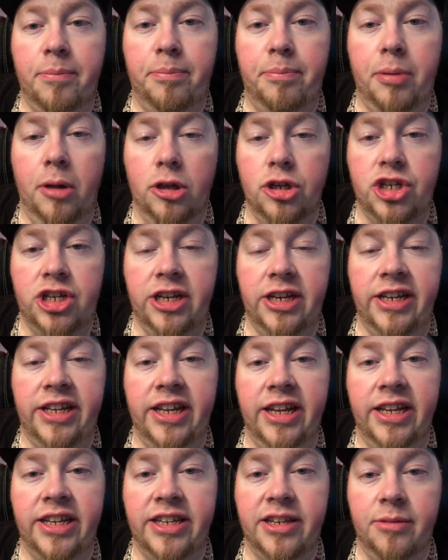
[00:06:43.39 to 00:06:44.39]
bullshit
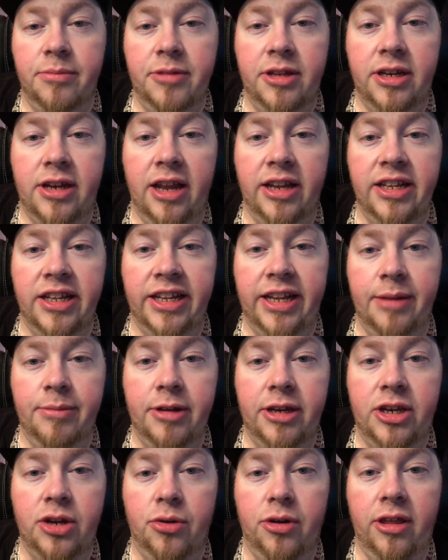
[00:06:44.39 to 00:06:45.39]
system that doesn't seem
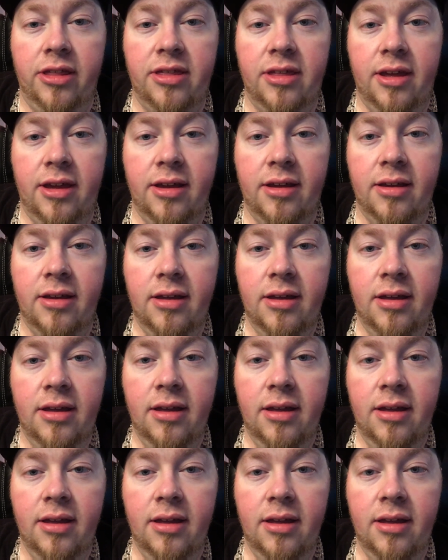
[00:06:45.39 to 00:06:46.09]
to do anything.